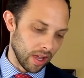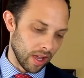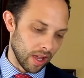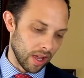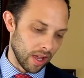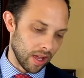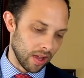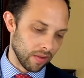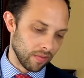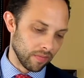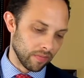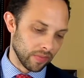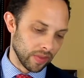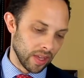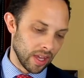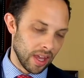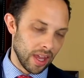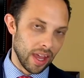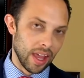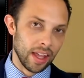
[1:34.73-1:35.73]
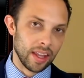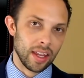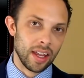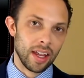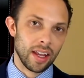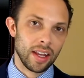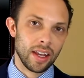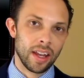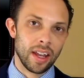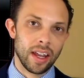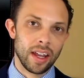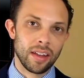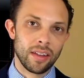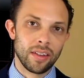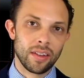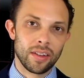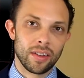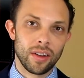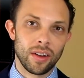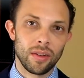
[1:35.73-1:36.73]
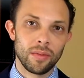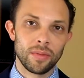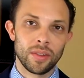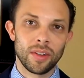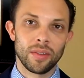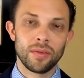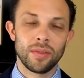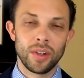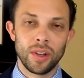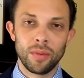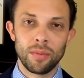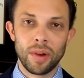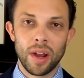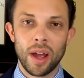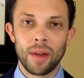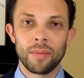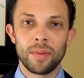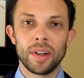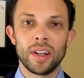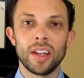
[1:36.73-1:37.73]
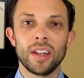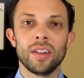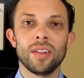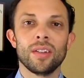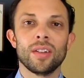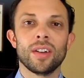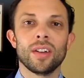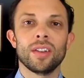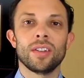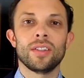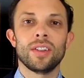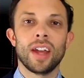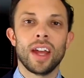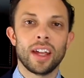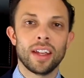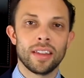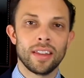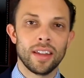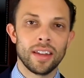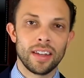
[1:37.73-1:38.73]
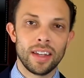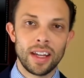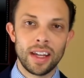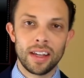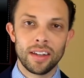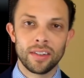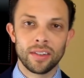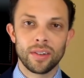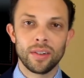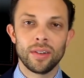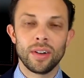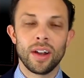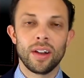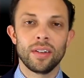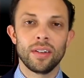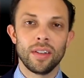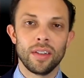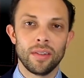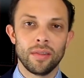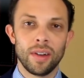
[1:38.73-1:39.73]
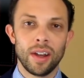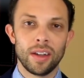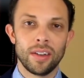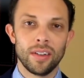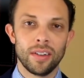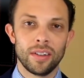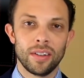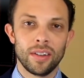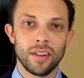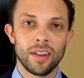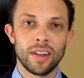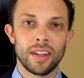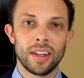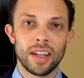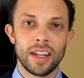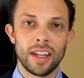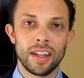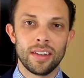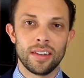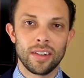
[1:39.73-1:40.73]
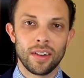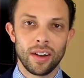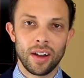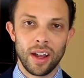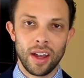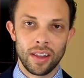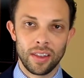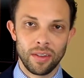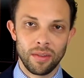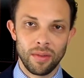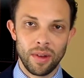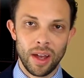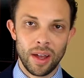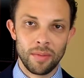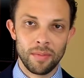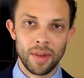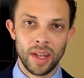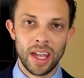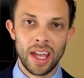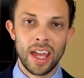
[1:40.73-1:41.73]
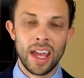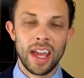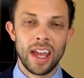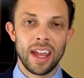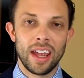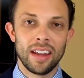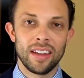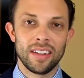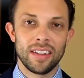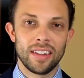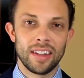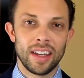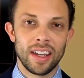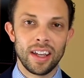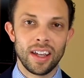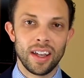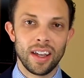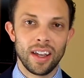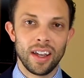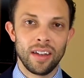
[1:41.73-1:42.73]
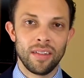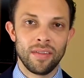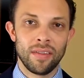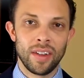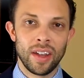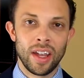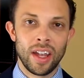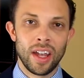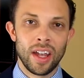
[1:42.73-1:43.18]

Um, and then as terms of real property, you could check the deeds, go down to the register of deeds or on the web and see if